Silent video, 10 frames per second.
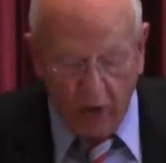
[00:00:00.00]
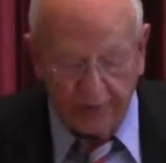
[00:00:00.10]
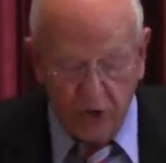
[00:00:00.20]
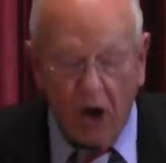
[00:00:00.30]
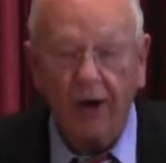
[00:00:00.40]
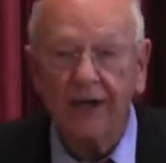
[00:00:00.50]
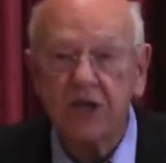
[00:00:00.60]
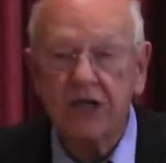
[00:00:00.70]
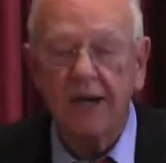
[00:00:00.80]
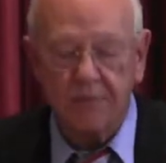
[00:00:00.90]
hour of
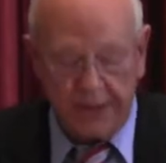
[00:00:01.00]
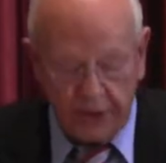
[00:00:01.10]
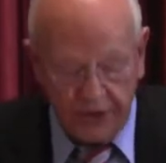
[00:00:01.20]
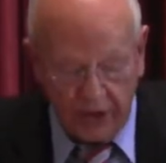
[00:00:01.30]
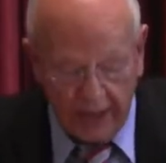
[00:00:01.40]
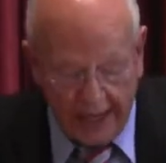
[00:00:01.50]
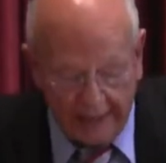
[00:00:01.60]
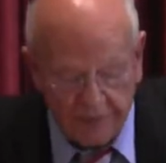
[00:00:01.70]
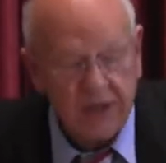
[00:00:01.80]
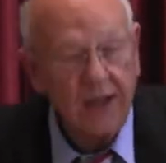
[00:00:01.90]
darkness comes into their
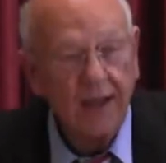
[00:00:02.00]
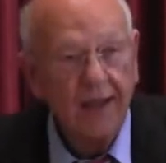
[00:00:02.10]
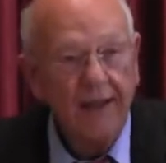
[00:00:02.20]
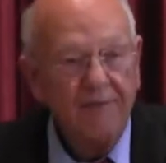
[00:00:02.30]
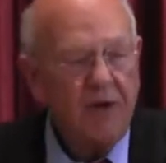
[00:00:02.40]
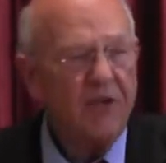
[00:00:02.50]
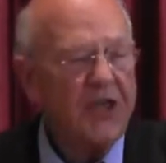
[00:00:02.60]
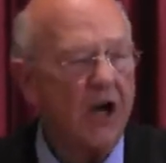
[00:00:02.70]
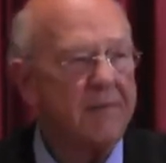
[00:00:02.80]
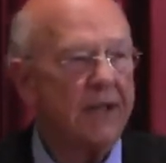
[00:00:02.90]
lives. Have you ever
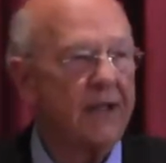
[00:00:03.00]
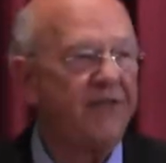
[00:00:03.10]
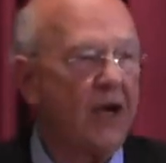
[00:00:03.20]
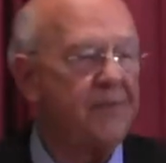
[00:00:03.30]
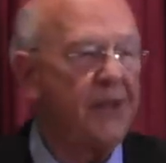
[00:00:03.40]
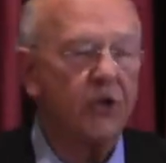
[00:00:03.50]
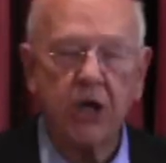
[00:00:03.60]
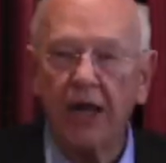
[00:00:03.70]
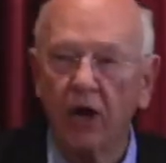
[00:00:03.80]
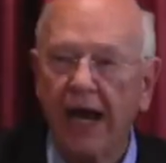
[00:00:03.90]
thought about the Philippian
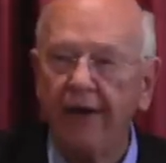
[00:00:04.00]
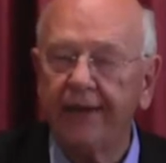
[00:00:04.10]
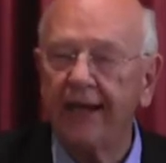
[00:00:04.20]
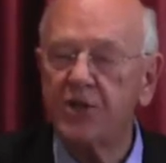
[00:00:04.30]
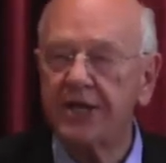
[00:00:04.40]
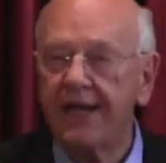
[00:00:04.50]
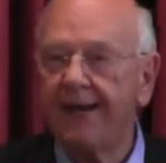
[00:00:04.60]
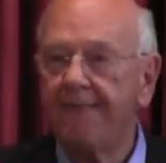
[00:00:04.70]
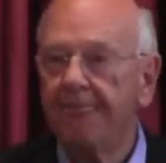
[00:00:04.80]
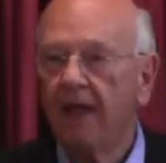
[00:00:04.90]
jailer, how he got
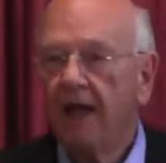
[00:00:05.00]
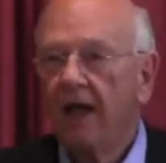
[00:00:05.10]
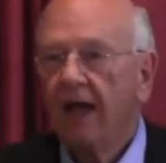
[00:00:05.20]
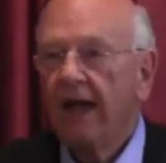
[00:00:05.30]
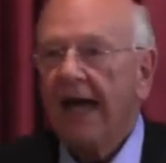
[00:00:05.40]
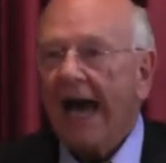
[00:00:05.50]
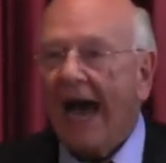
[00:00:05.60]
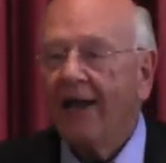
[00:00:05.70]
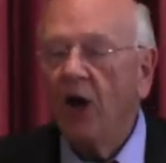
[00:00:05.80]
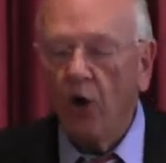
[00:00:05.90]
saved?
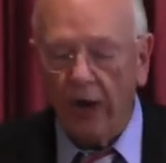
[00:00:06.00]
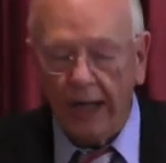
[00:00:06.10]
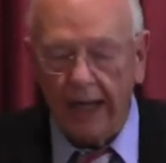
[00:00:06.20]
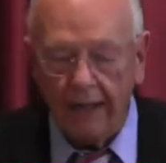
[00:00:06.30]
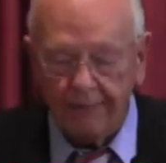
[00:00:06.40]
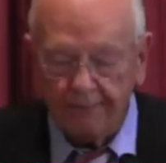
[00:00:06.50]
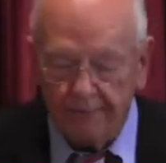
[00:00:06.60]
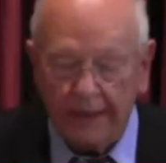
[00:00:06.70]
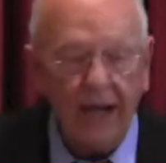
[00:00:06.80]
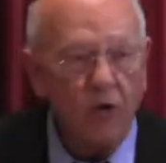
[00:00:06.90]
I know,
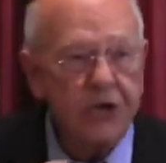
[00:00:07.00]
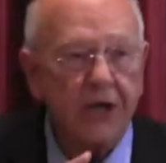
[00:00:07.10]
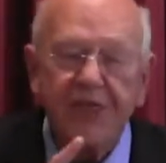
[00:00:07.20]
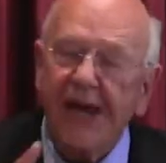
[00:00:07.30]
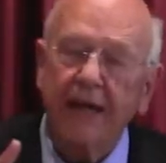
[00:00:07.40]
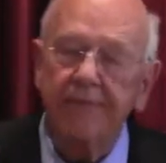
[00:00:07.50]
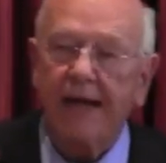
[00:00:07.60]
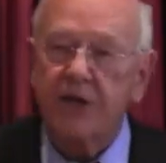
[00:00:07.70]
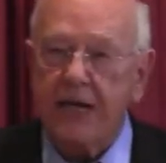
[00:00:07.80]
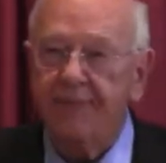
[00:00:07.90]
uh, but I want you to think
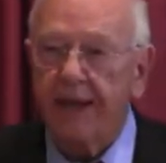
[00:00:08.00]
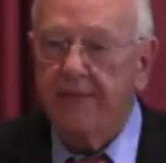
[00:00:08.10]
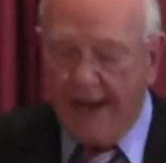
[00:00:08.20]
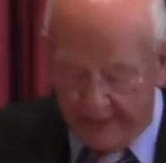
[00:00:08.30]
about something